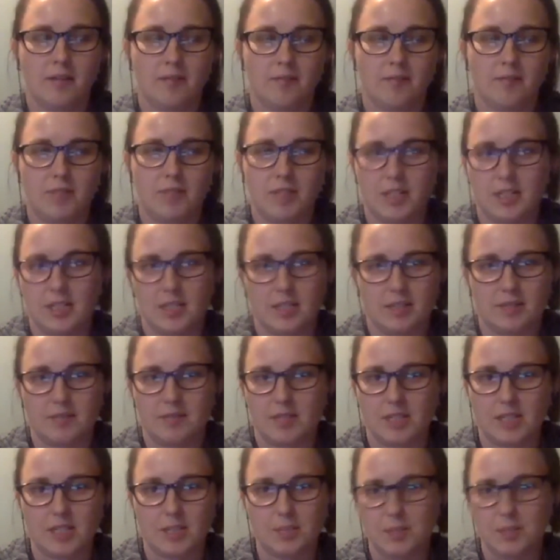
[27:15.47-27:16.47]
the
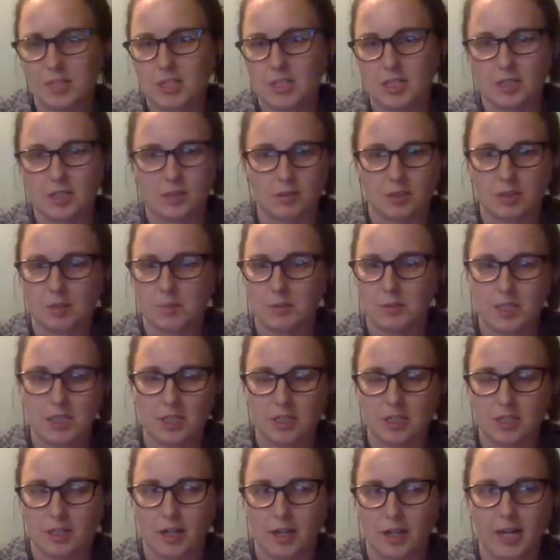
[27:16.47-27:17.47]
species or species
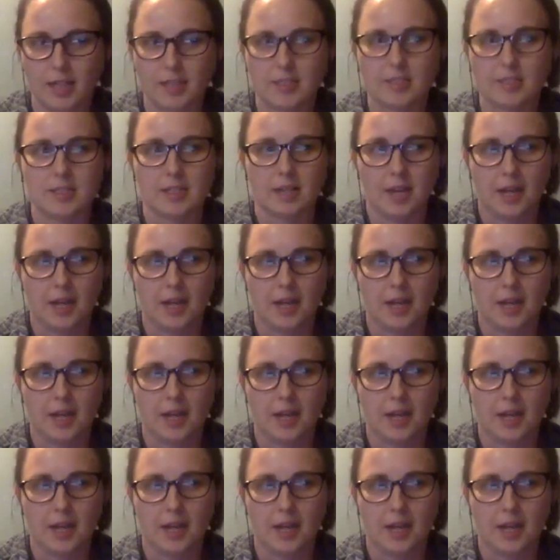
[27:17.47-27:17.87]
loss.